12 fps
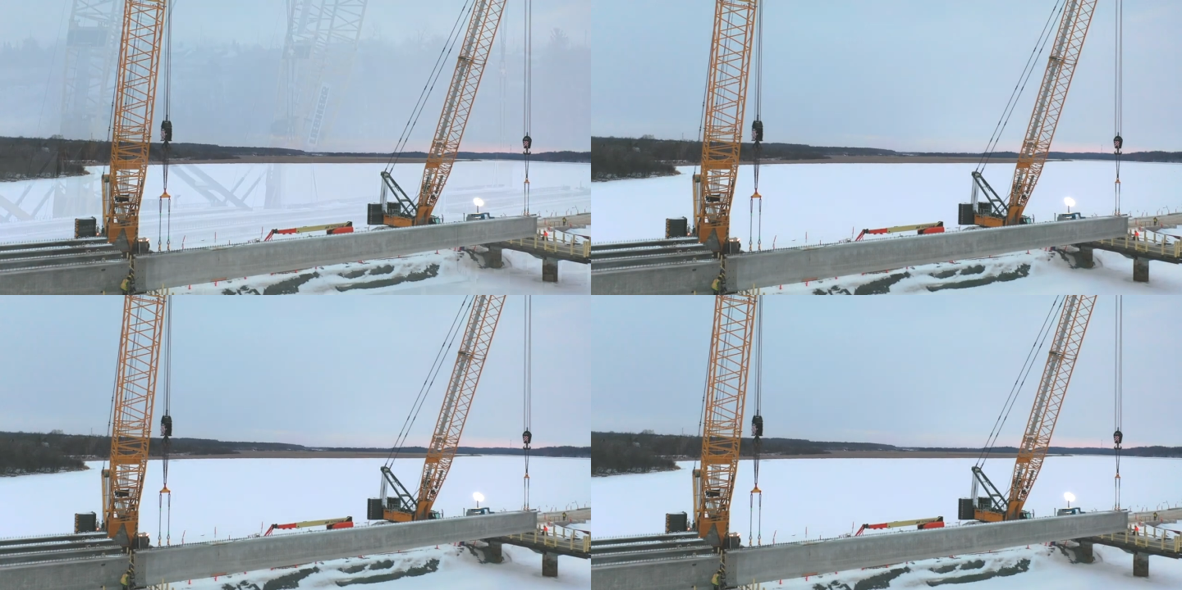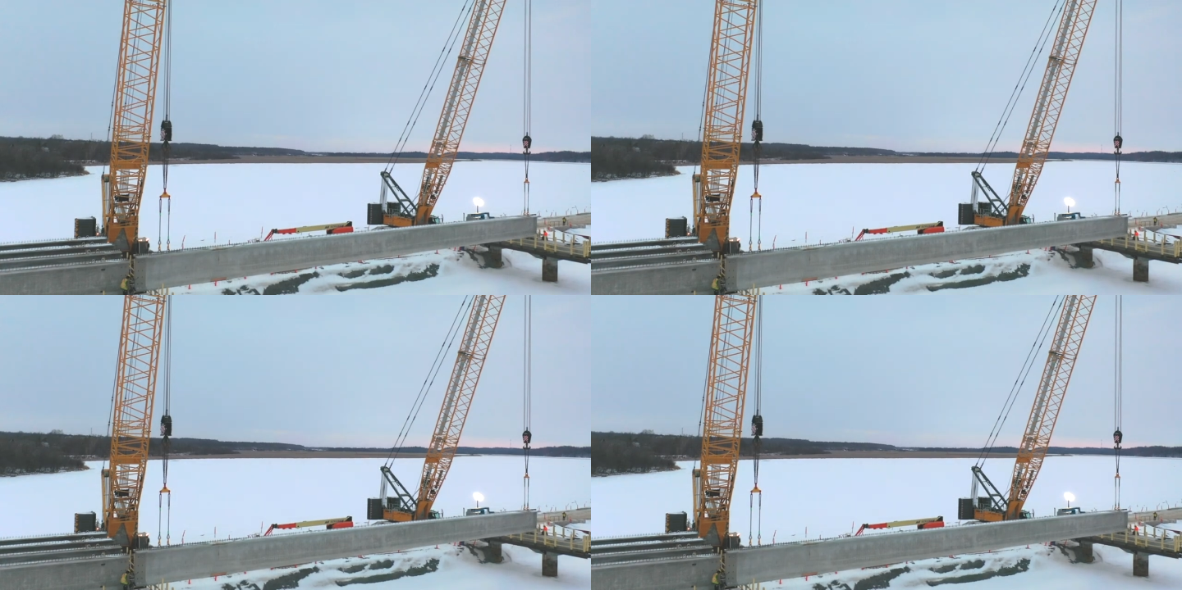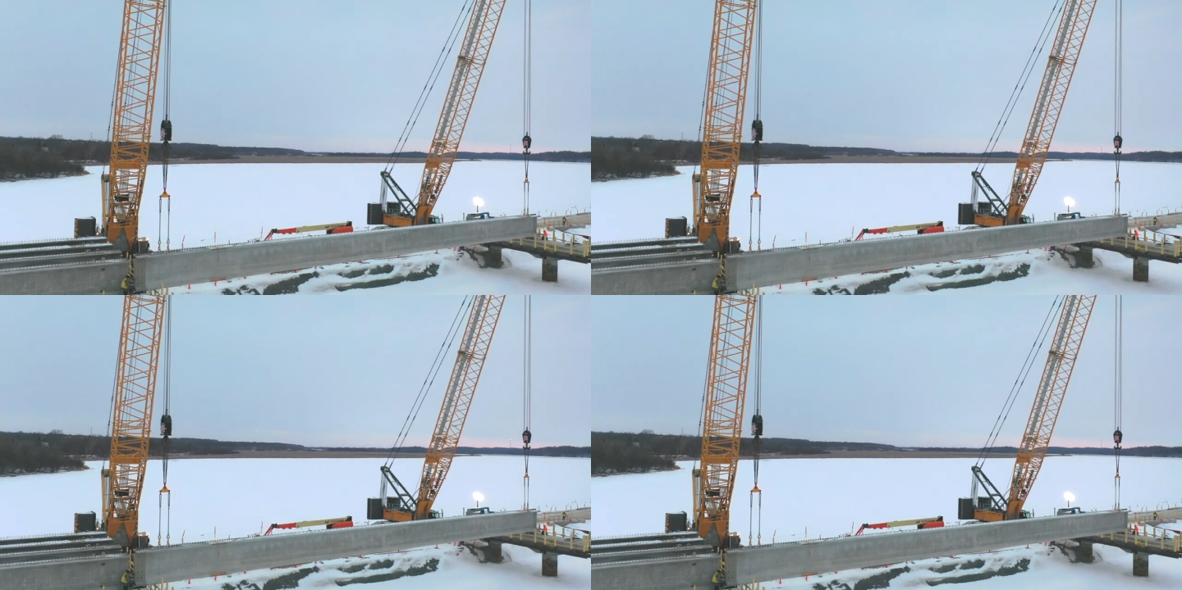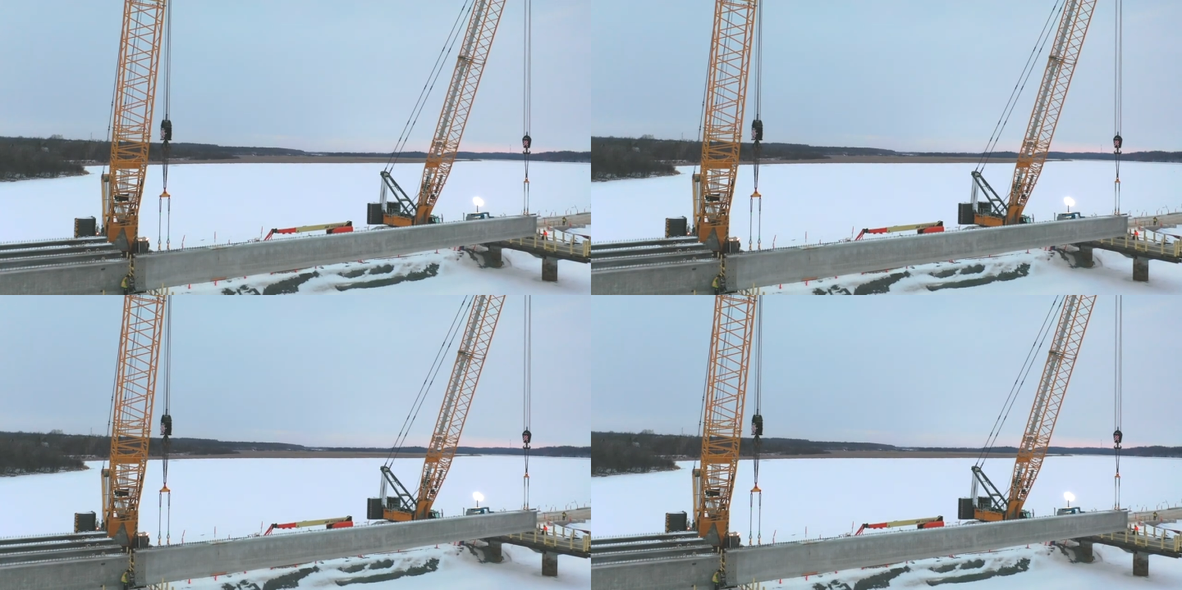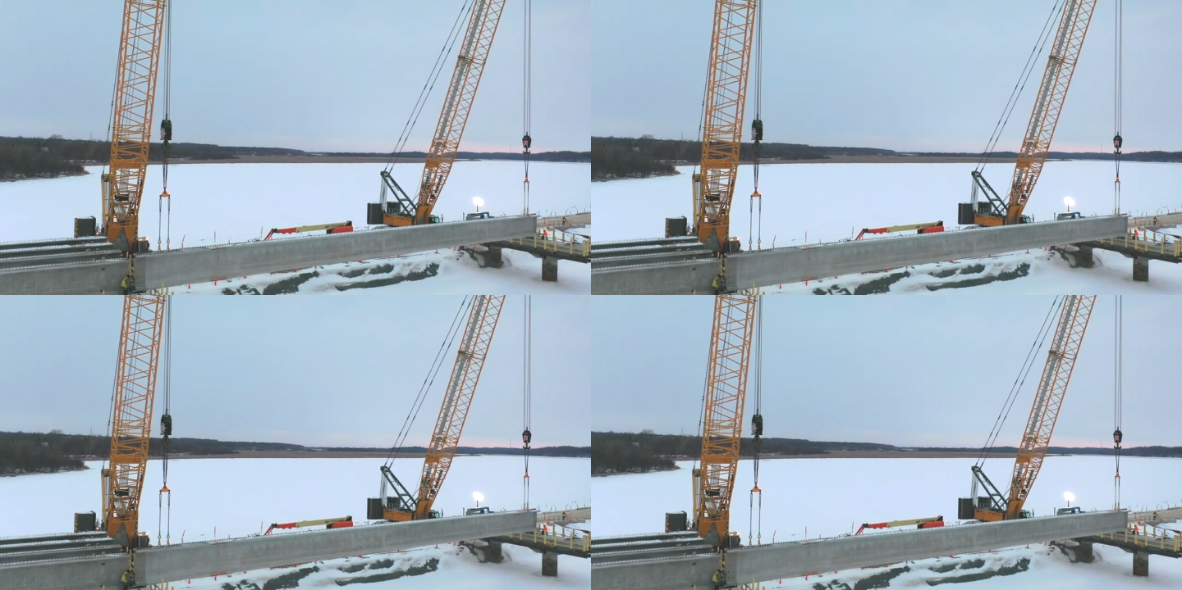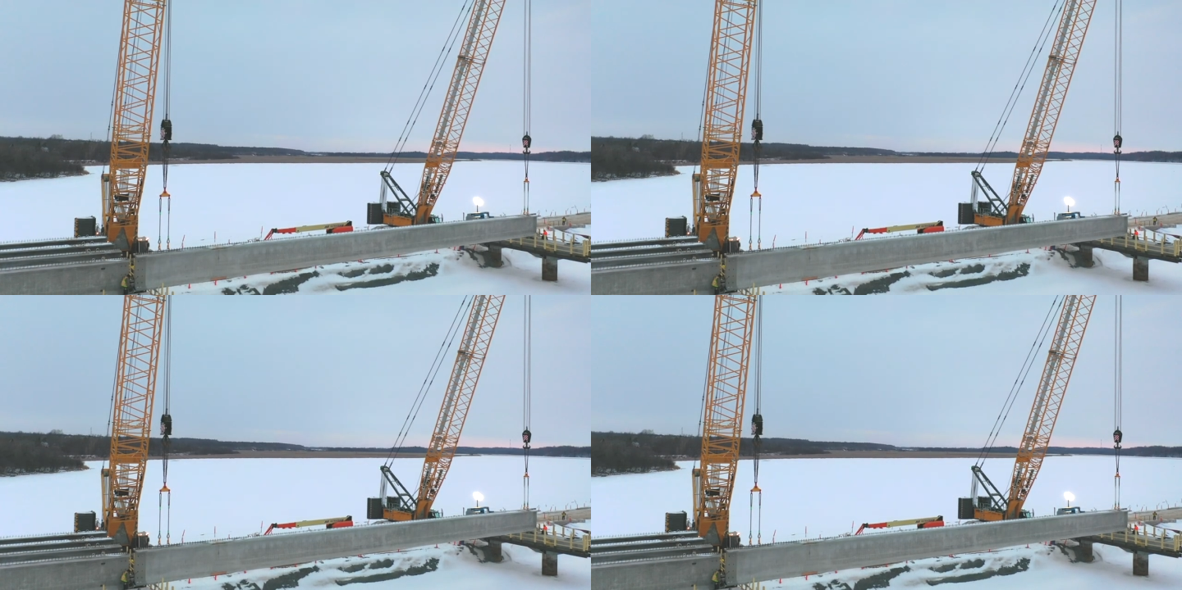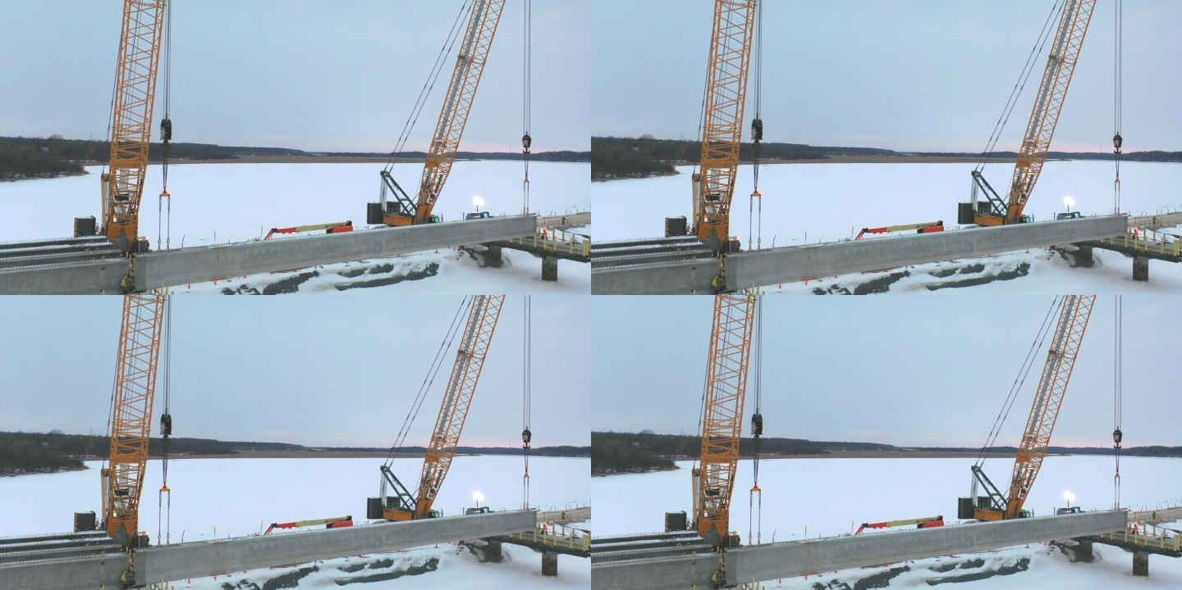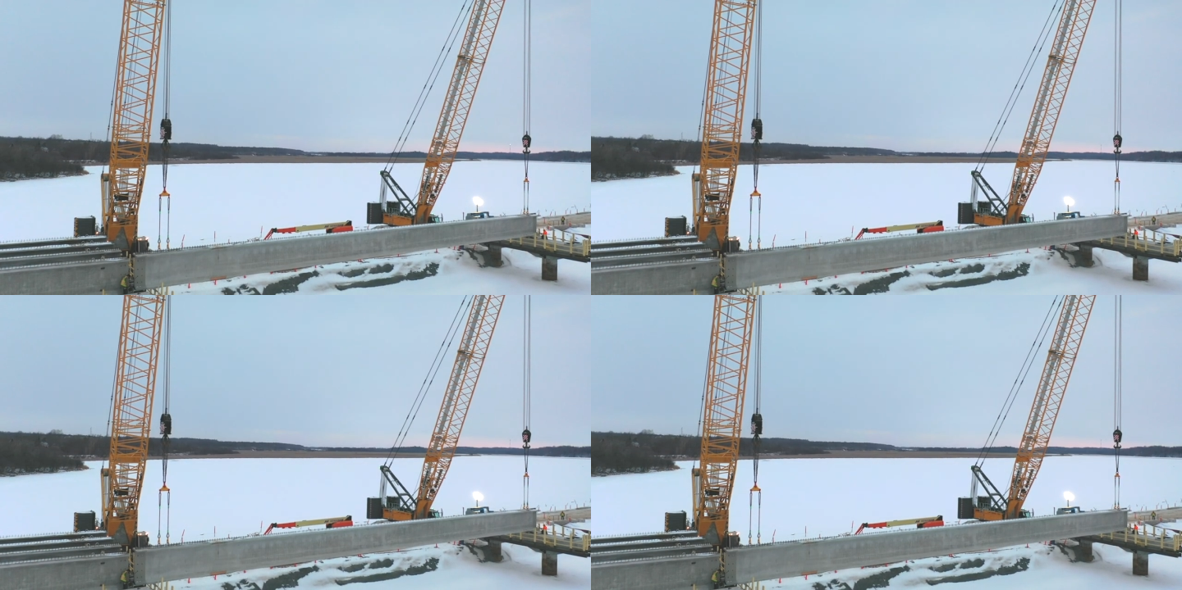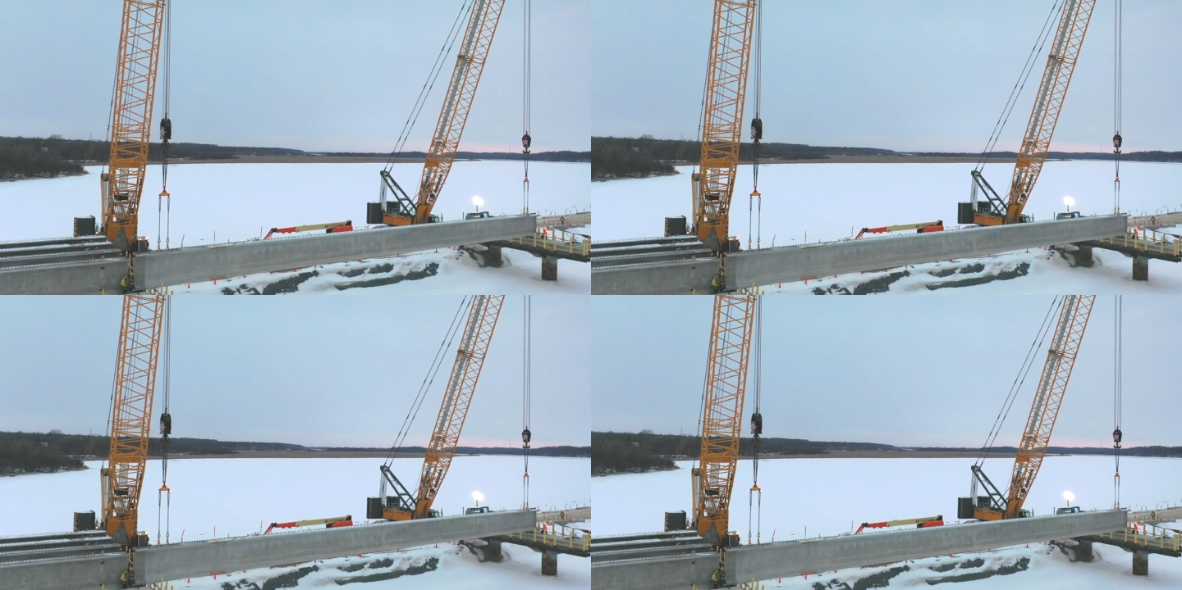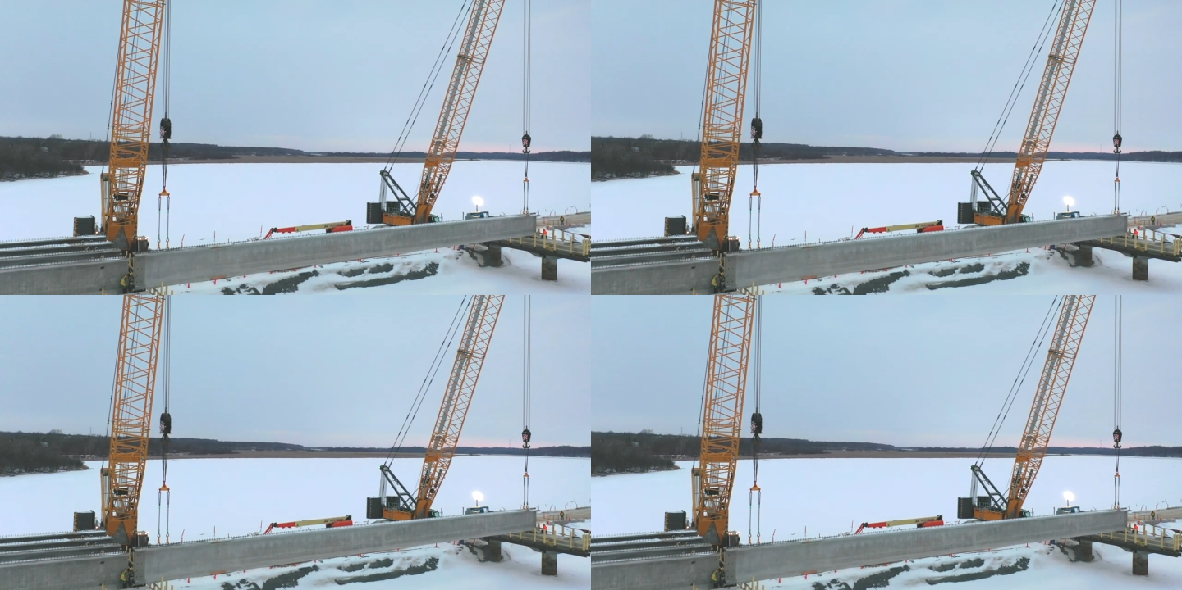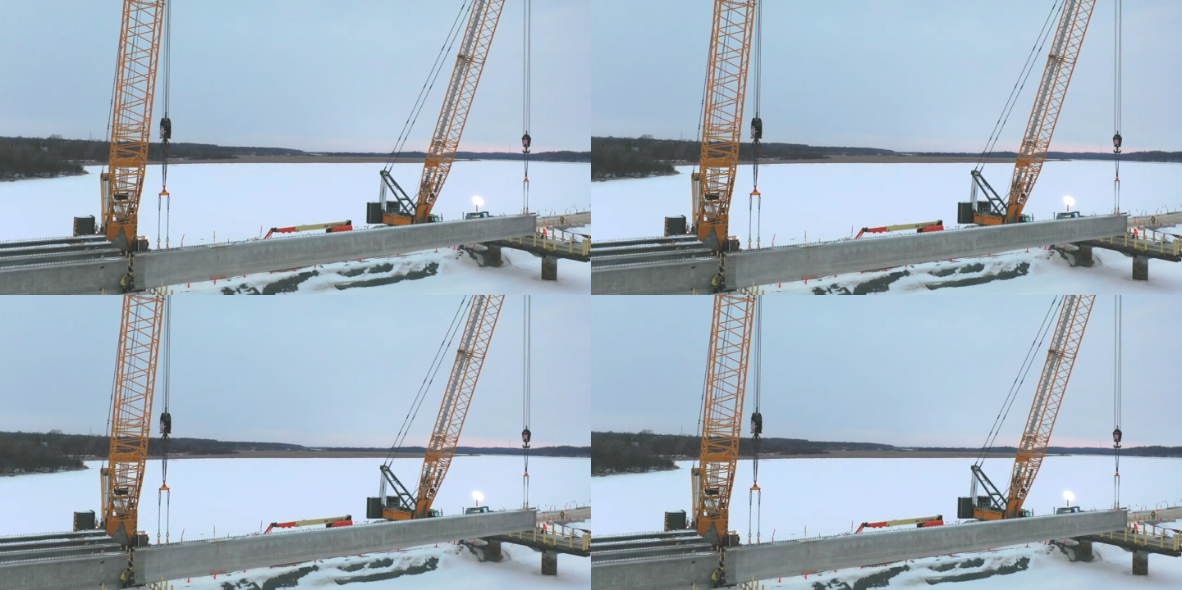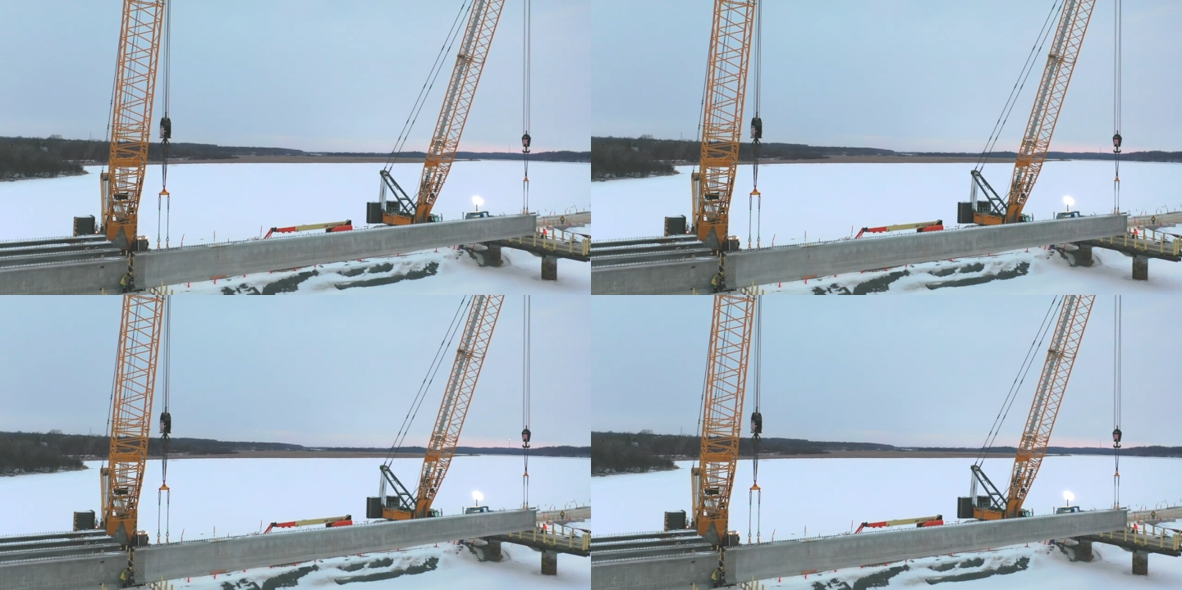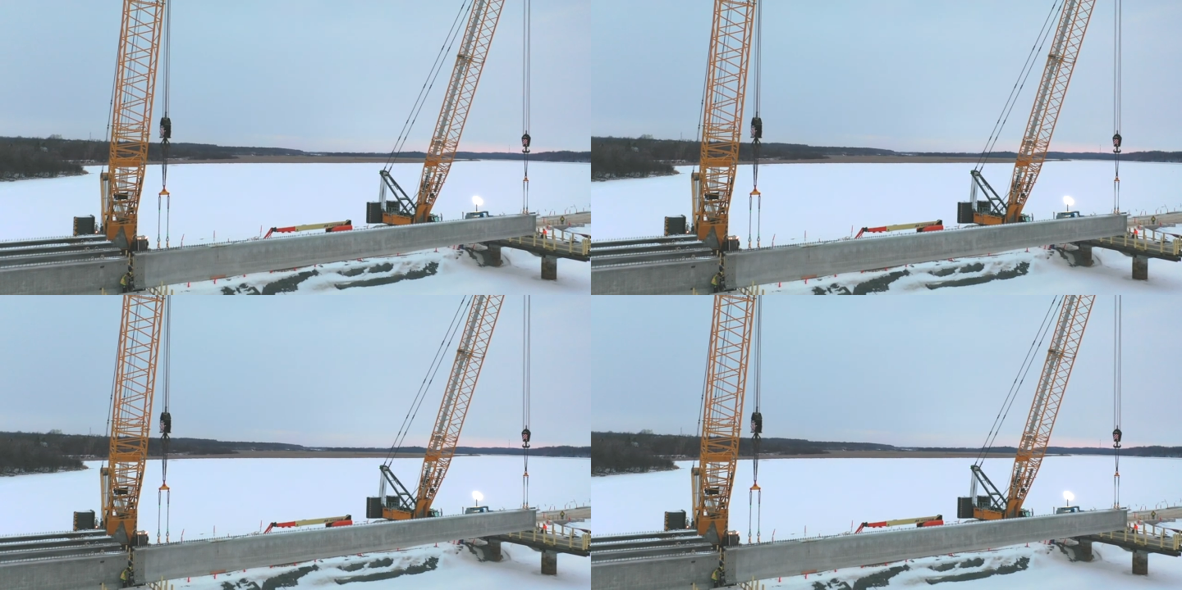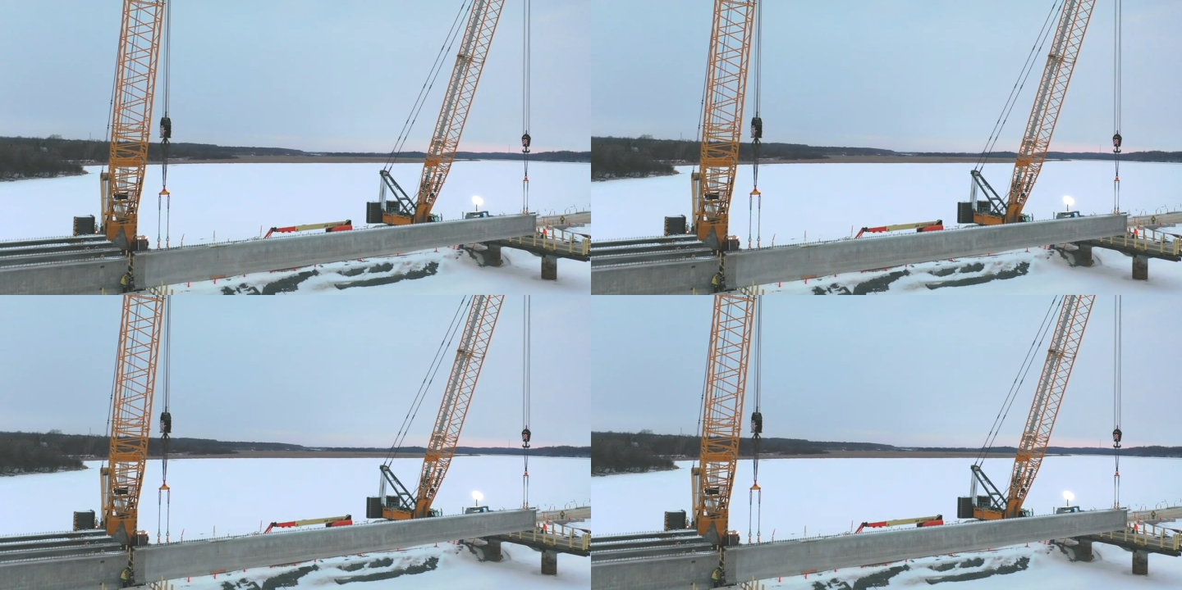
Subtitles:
No face is visible, so there are no lips to read.